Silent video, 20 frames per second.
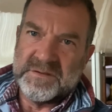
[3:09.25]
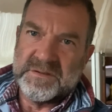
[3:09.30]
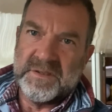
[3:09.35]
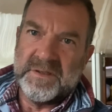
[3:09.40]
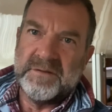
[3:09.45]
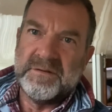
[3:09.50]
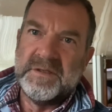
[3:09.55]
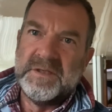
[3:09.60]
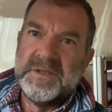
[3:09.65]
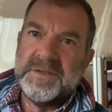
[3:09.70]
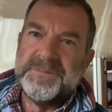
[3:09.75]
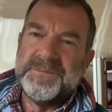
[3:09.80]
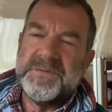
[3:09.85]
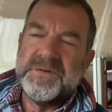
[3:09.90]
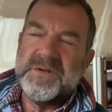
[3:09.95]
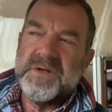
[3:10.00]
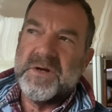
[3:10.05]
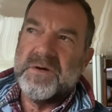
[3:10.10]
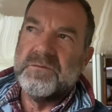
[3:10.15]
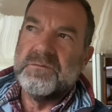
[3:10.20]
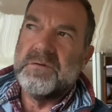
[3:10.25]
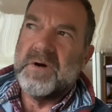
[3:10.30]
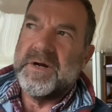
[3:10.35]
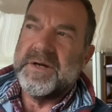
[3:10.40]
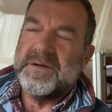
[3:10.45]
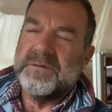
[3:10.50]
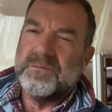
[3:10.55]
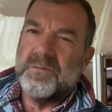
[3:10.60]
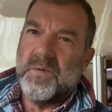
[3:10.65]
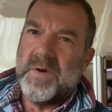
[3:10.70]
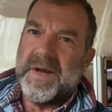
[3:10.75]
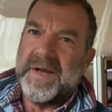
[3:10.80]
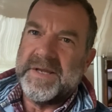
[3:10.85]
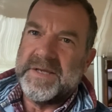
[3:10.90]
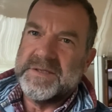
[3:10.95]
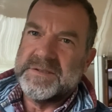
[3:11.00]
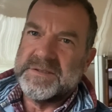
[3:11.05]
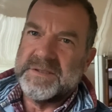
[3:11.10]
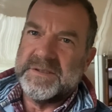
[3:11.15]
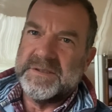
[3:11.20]
So, no right of way
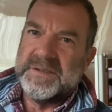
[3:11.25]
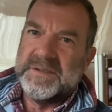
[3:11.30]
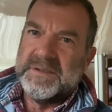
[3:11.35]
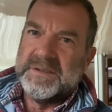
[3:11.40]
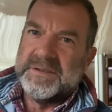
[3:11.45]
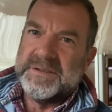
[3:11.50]
is a